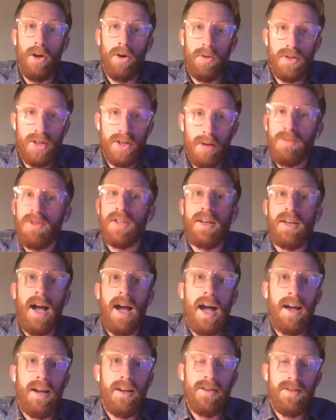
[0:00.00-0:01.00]

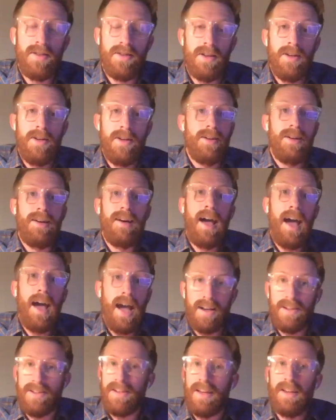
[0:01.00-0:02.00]
subsidized
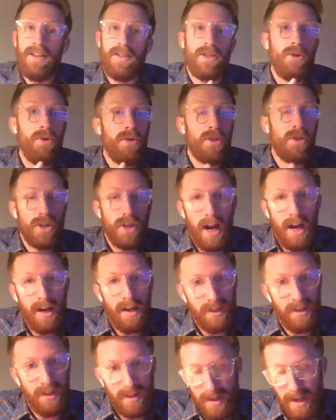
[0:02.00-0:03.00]
access to
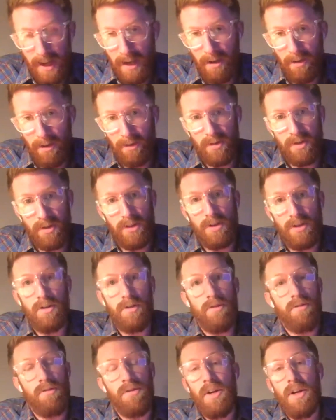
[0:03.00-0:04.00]
sliding scales
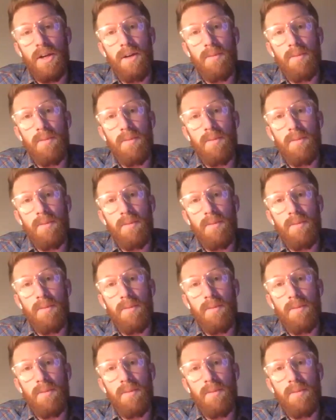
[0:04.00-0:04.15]
to